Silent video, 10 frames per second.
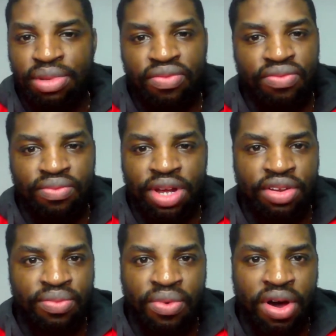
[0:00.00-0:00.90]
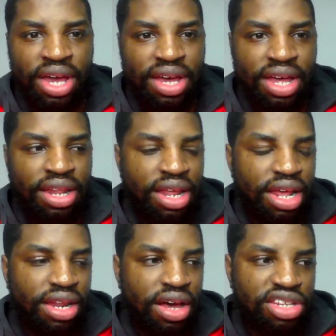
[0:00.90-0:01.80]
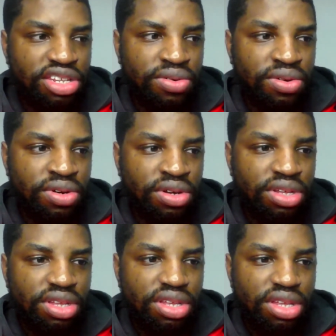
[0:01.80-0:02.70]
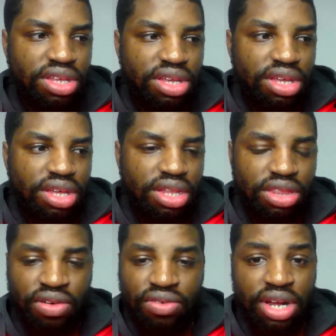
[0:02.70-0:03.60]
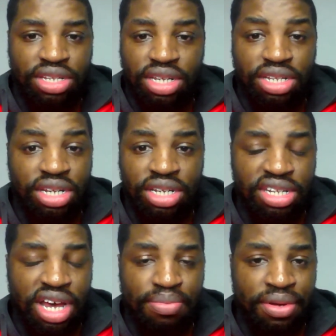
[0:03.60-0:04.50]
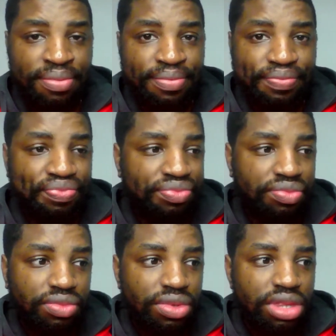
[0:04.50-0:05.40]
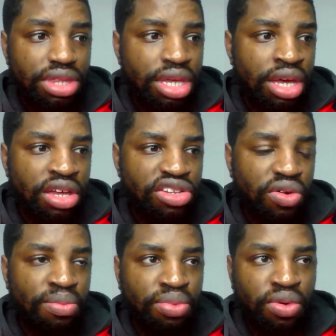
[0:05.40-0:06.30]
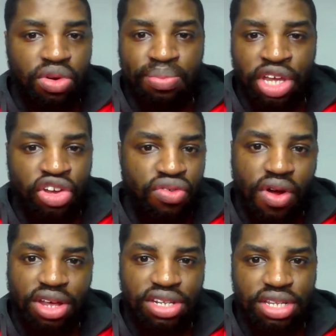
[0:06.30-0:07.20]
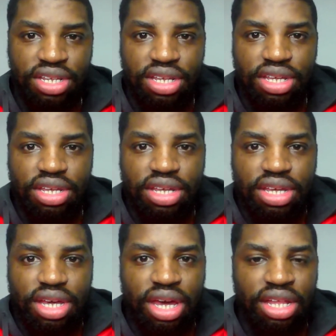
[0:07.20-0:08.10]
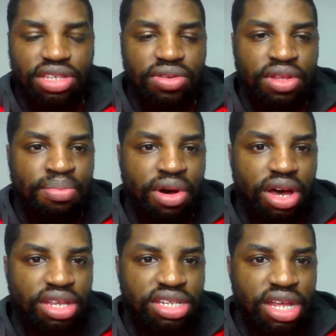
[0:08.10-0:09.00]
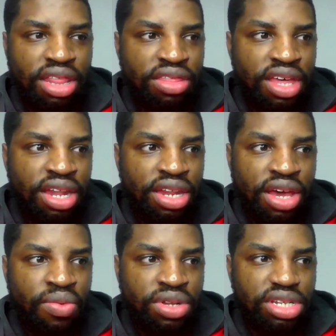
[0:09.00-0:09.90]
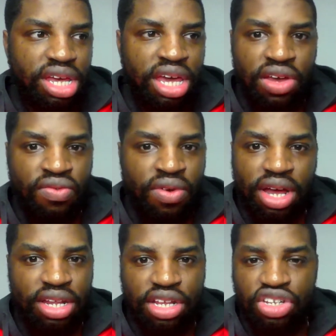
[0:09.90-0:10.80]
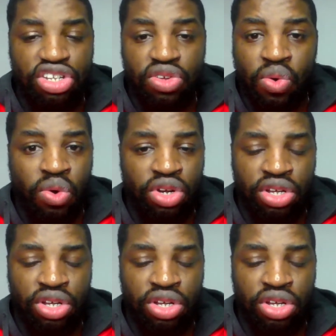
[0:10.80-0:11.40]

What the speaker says: in red and white, and then I saw the craziest thing just happen. And I saw the ball being crossed into the box, and then there was Ian Wright that just scored a